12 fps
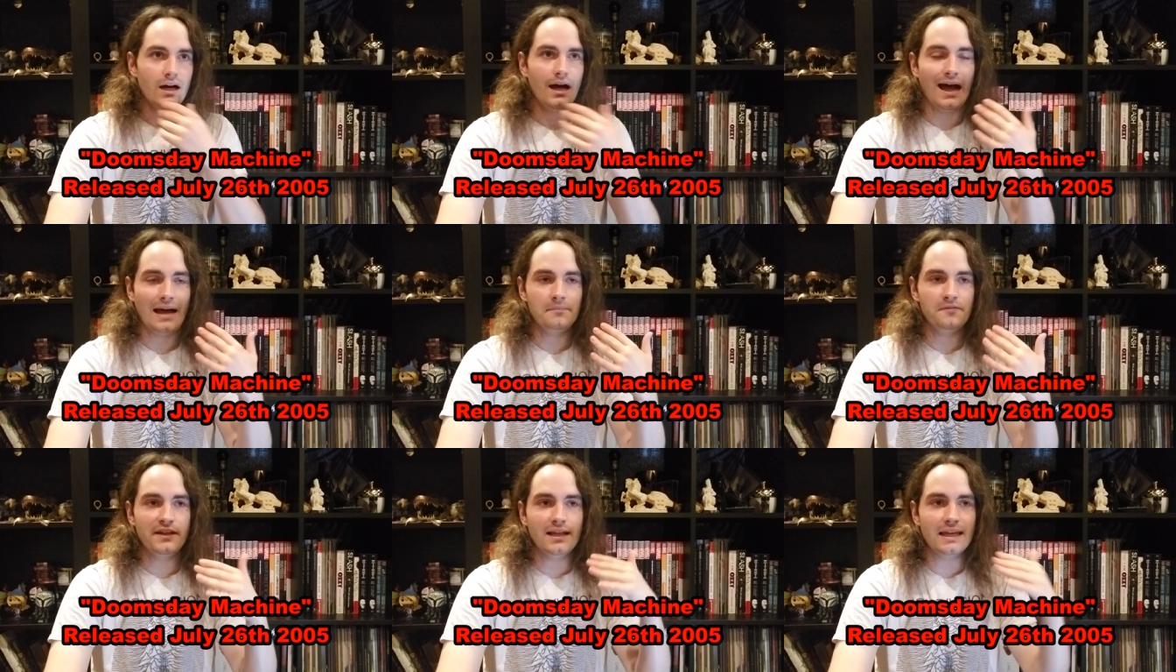I'm
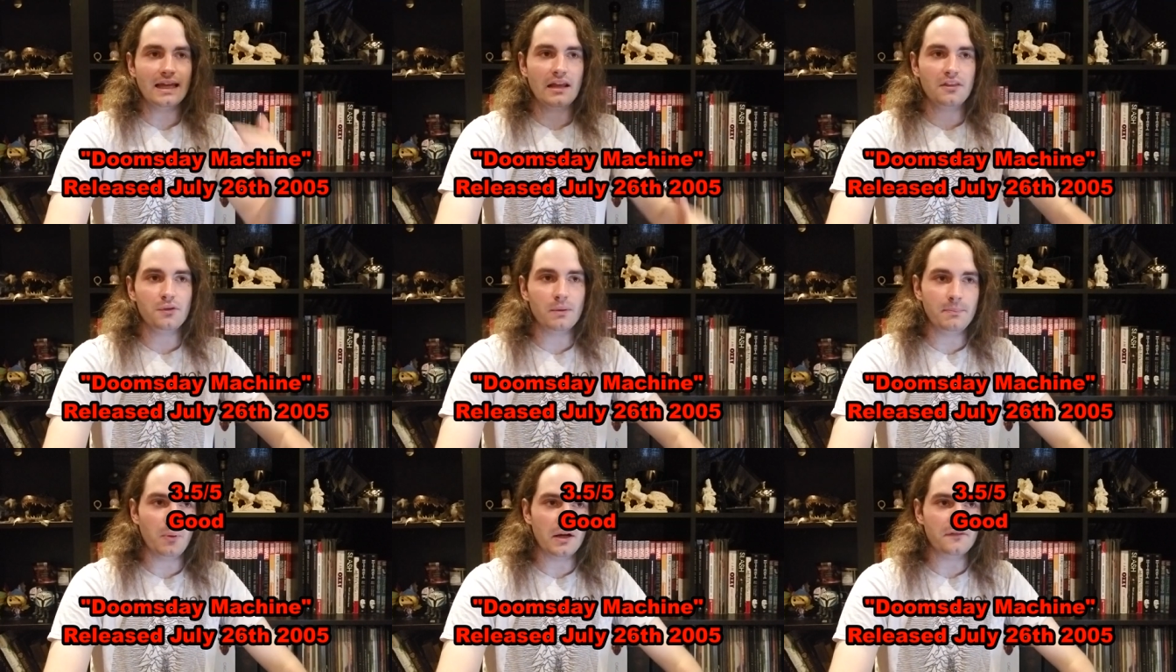feeling a
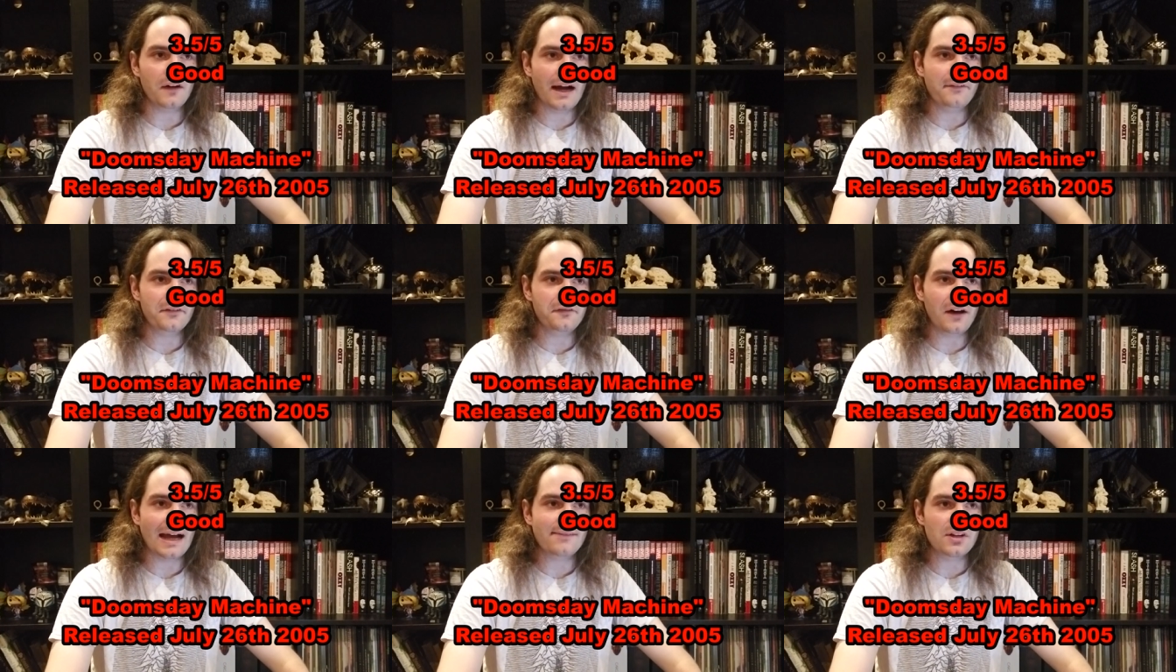3.5 out of
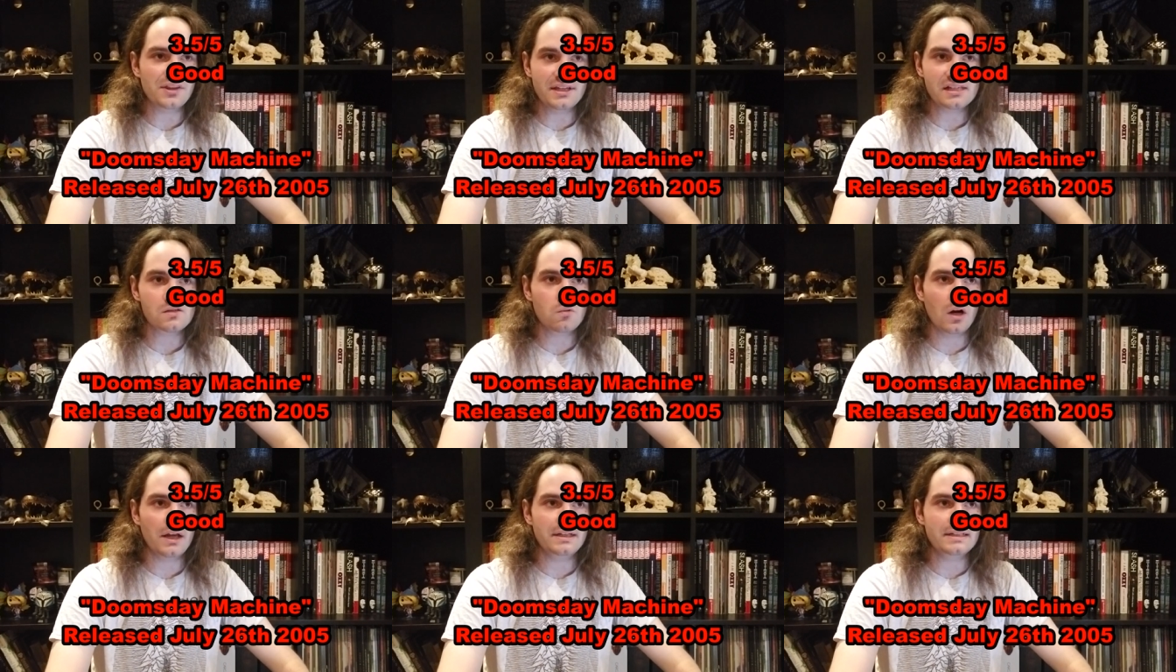5 on this
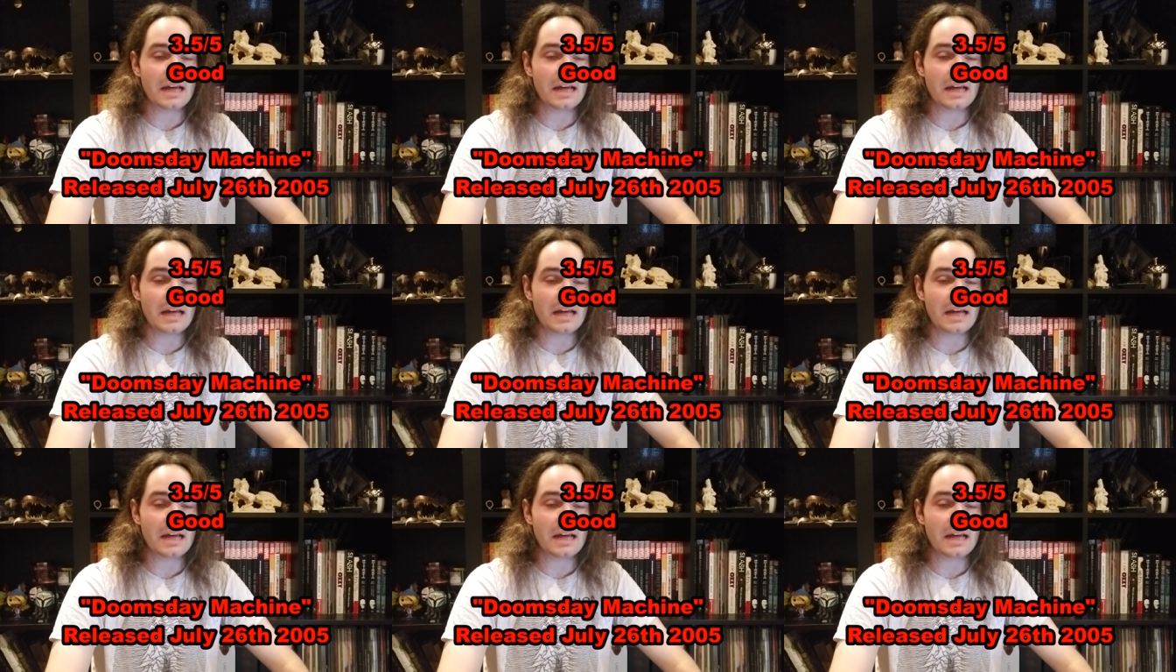one.